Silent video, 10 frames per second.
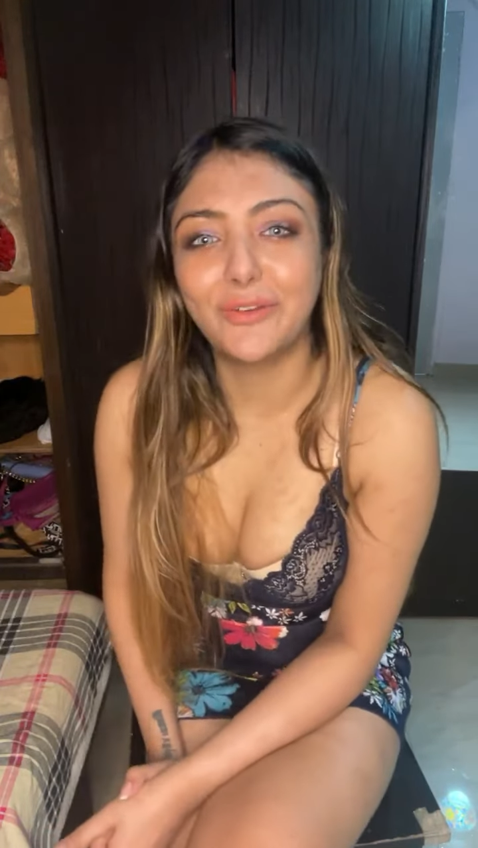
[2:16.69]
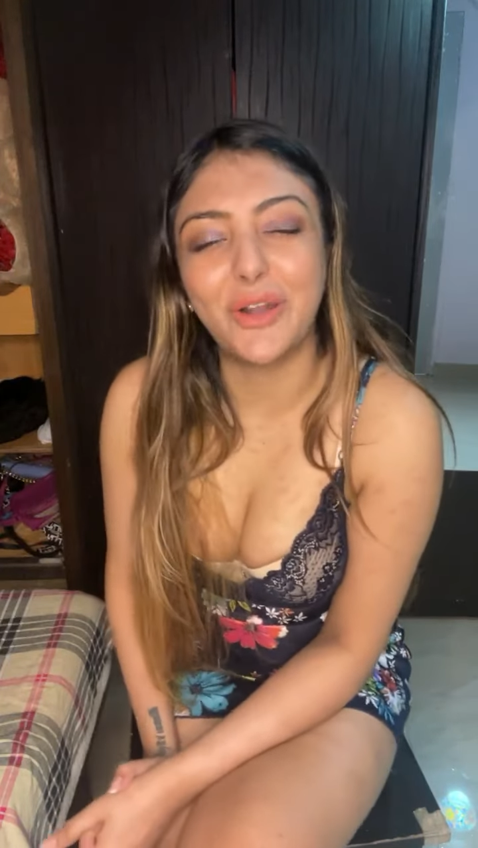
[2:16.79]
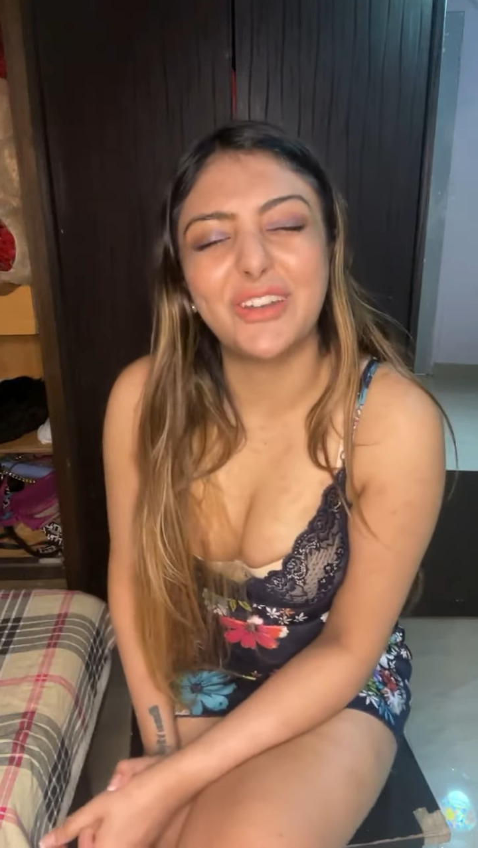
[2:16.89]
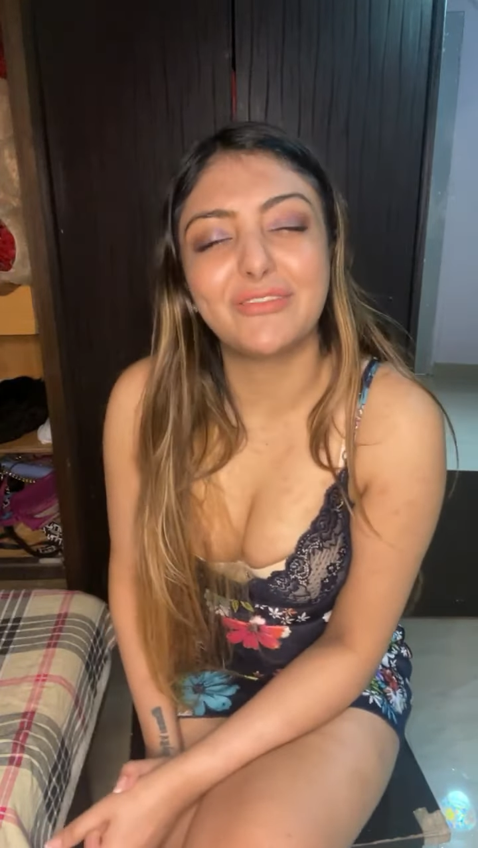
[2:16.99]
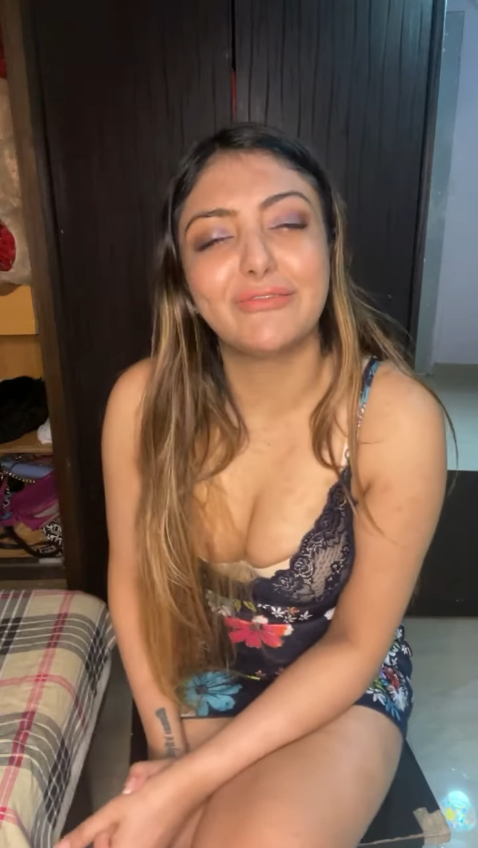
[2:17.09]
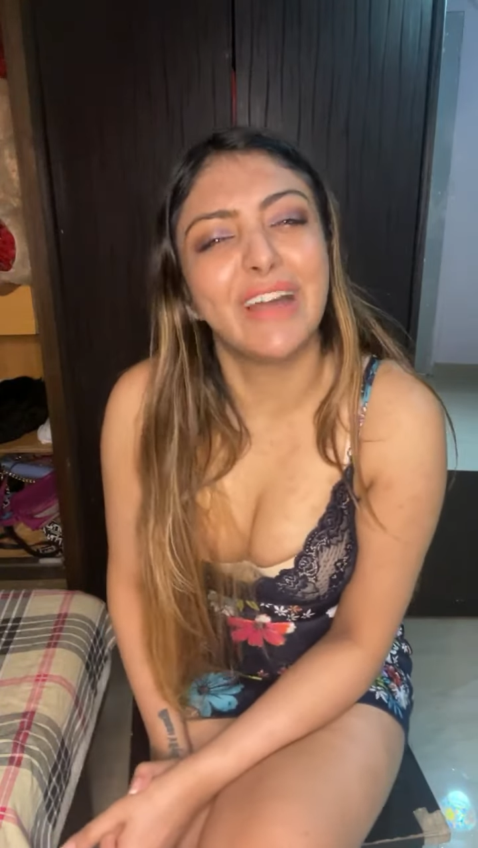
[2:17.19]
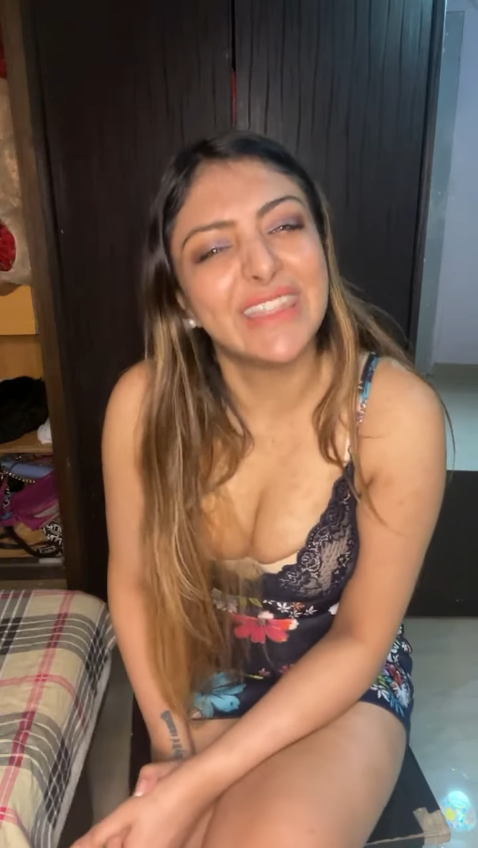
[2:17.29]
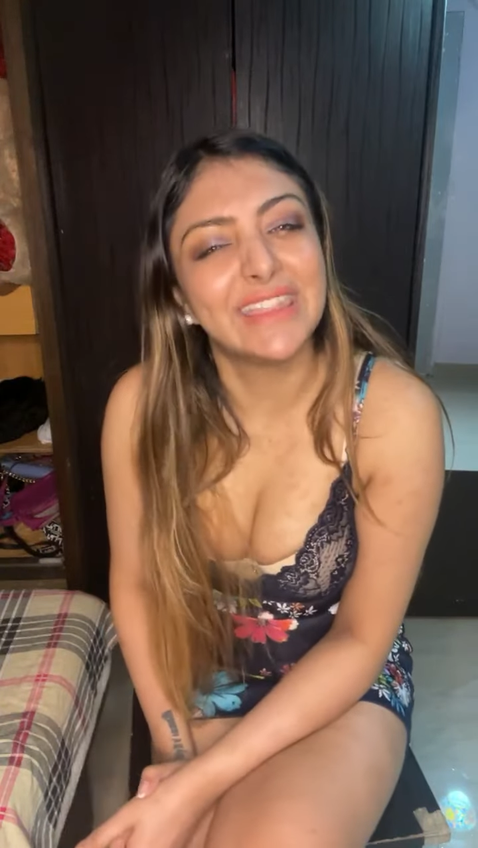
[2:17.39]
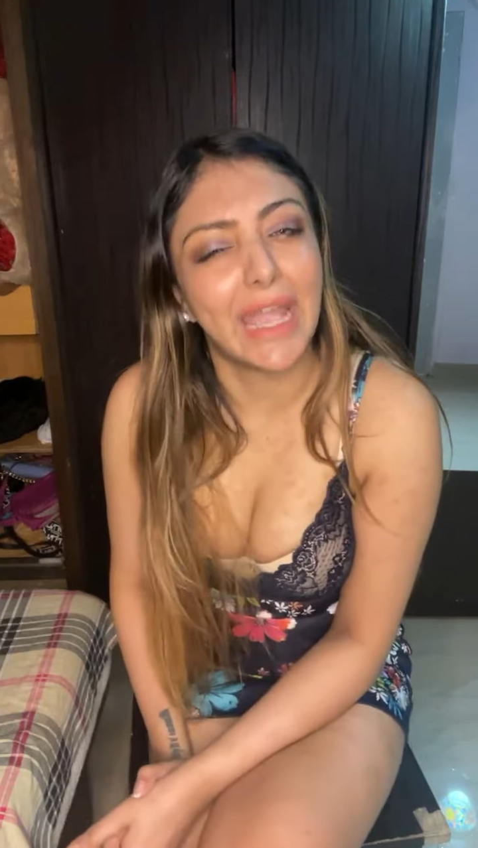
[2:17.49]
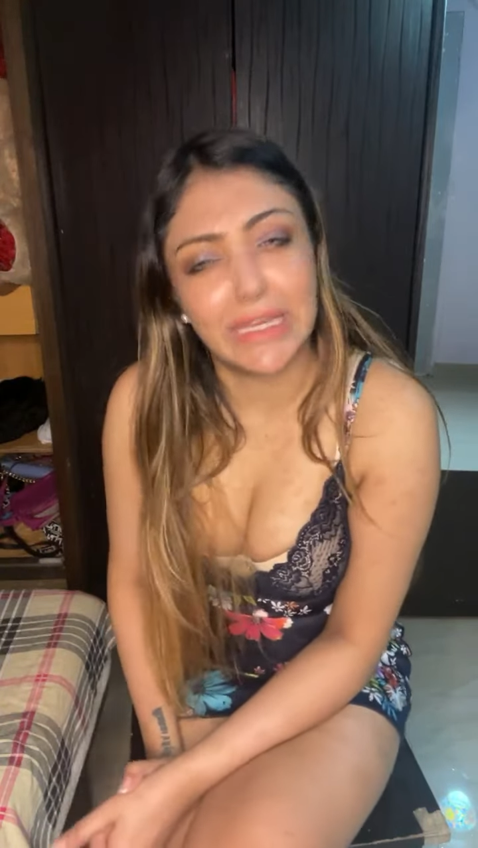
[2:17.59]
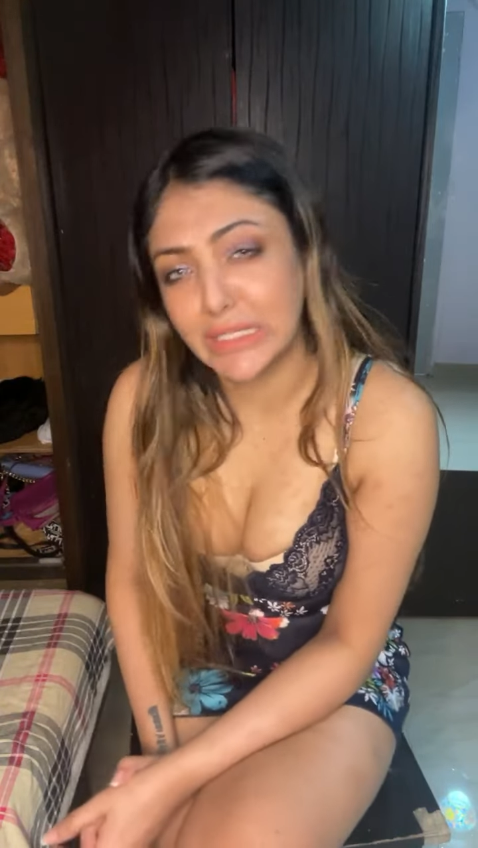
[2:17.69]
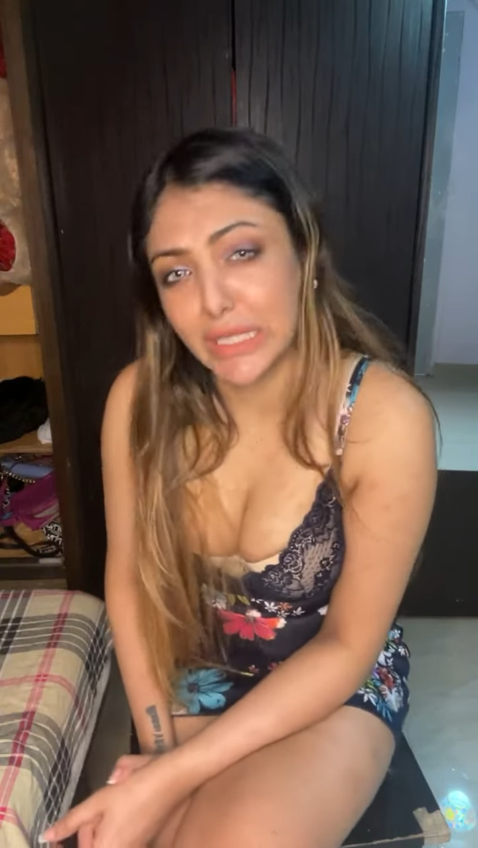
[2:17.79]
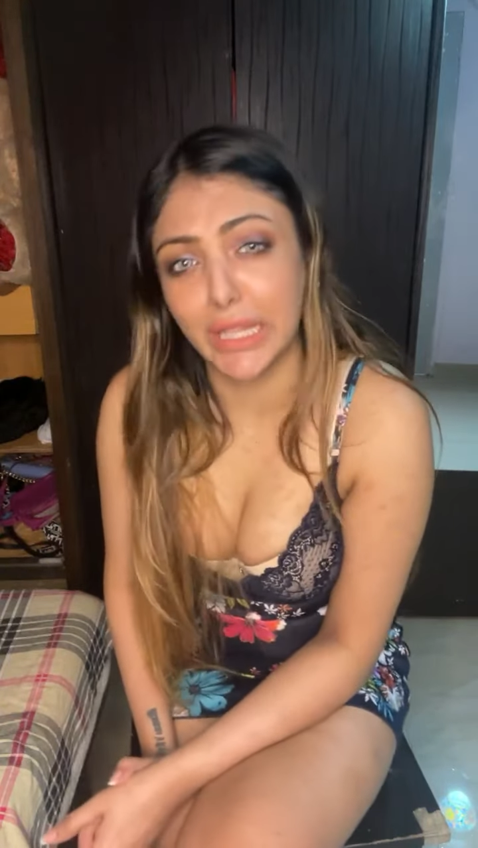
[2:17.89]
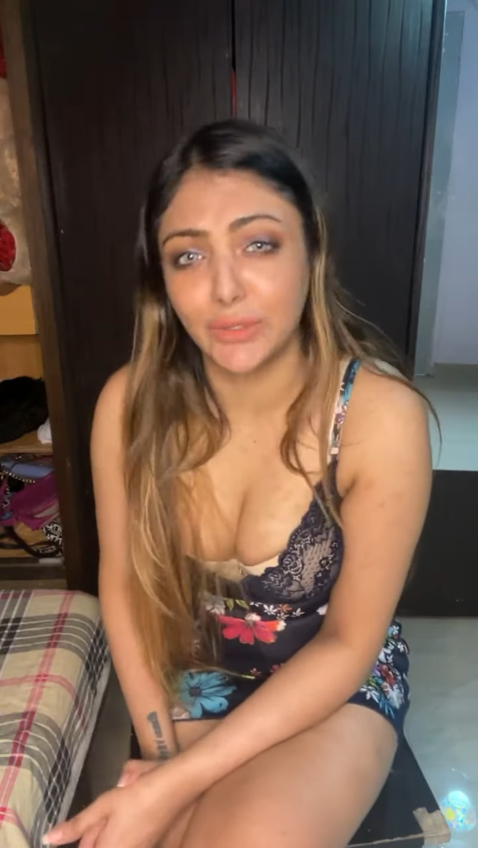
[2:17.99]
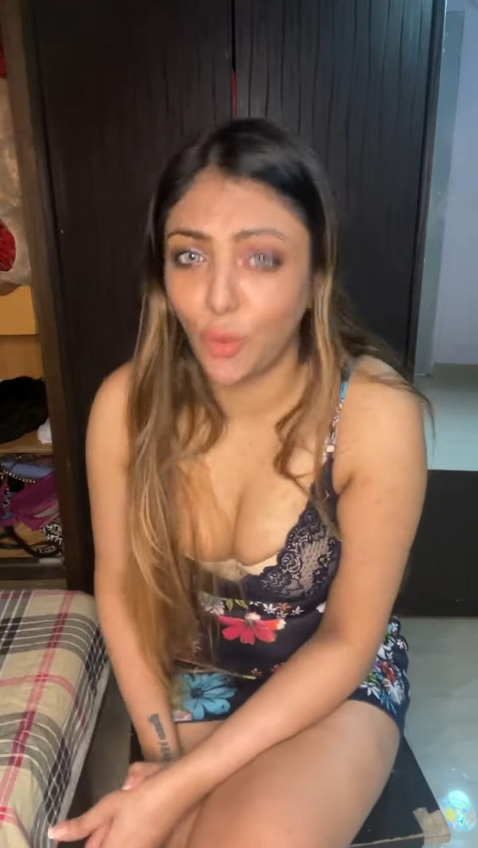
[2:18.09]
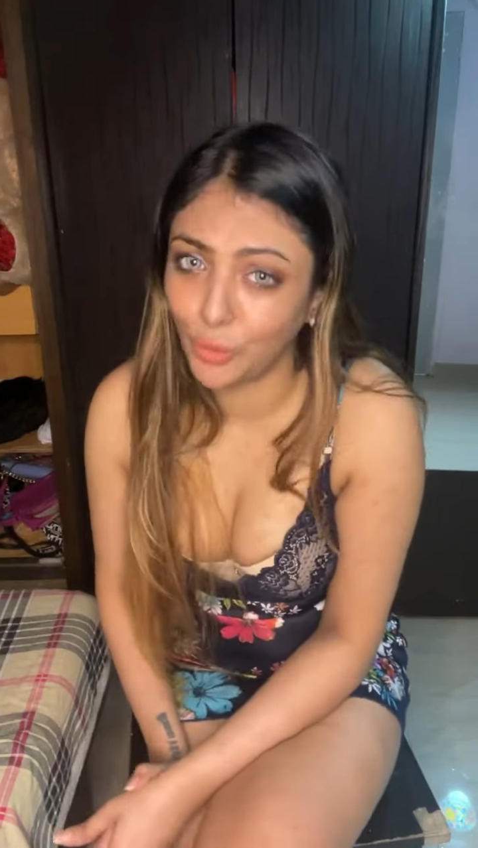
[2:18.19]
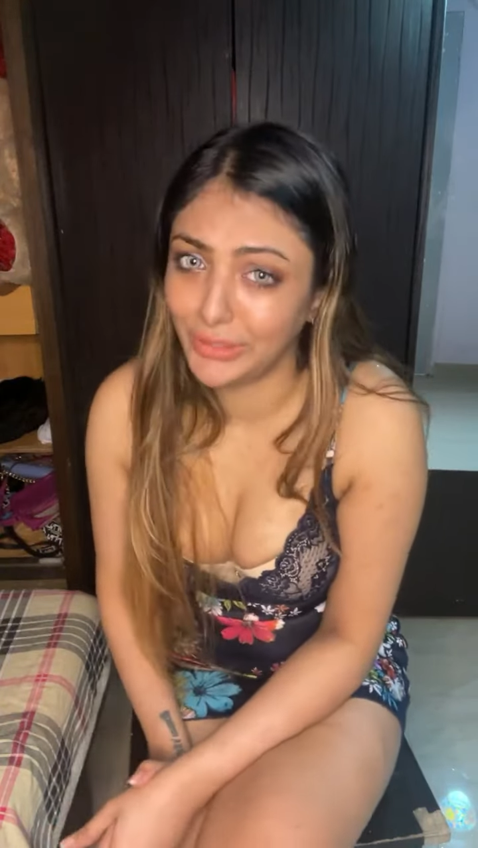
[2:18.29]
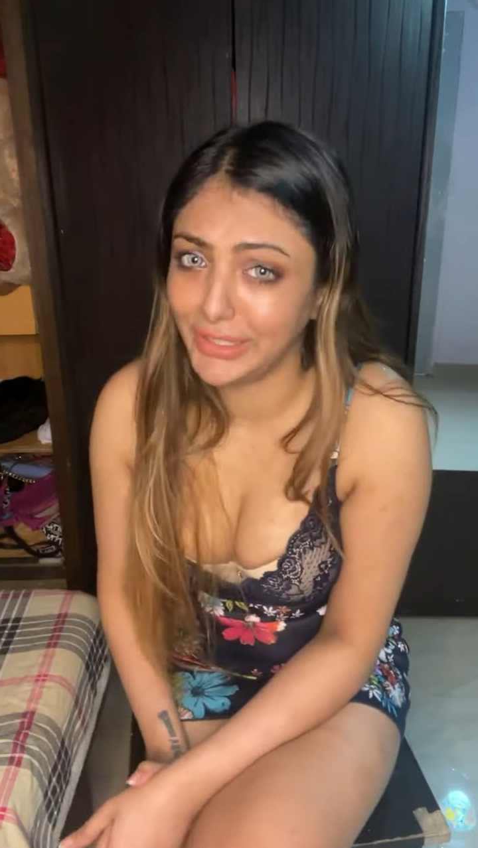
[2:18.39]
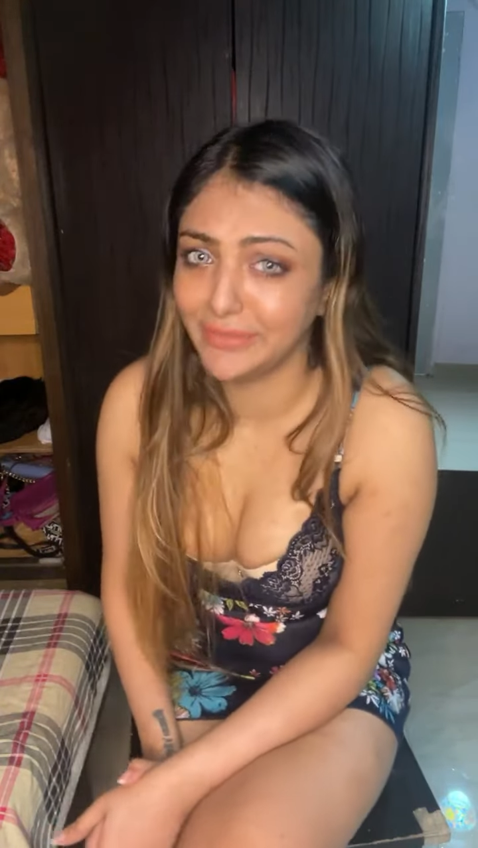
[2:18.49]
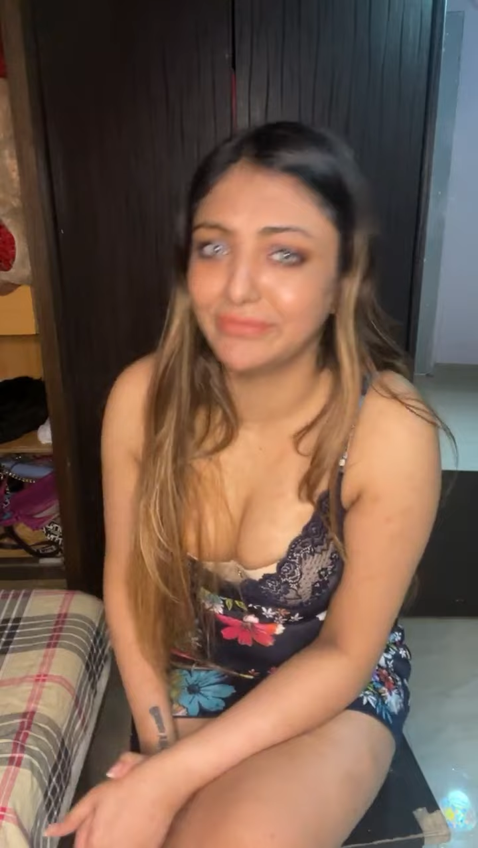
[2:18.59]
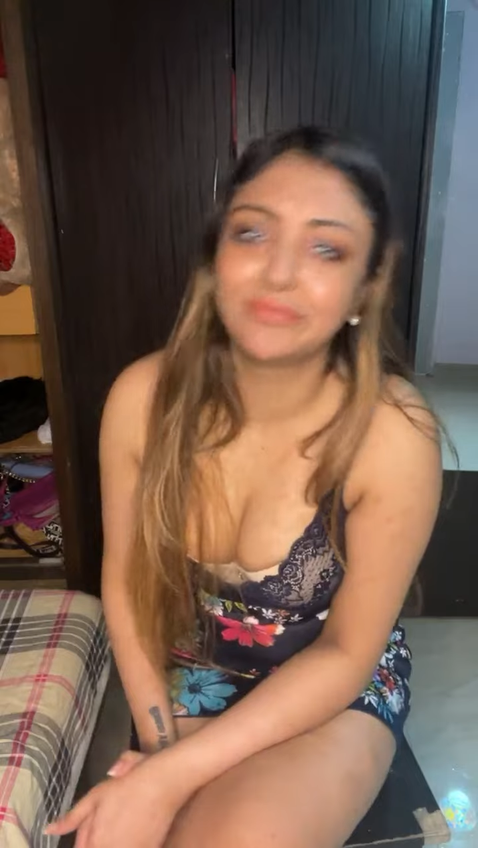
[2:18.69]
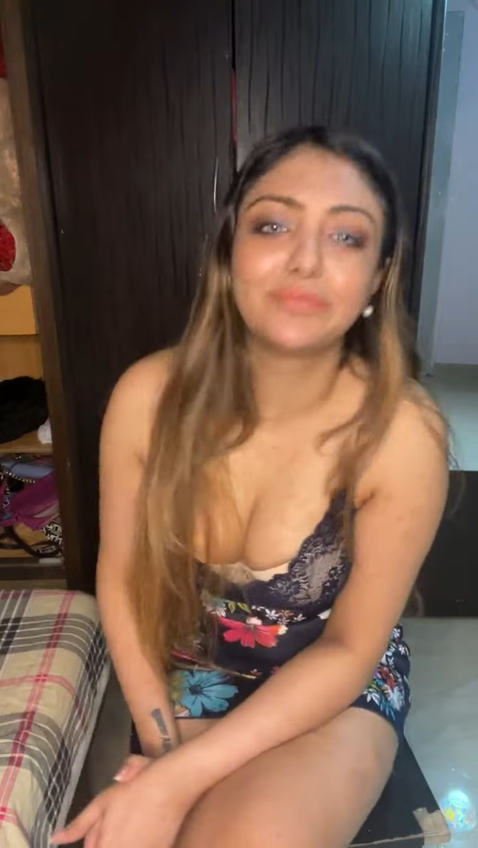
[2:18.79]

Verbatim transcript: for one ninety-nine only.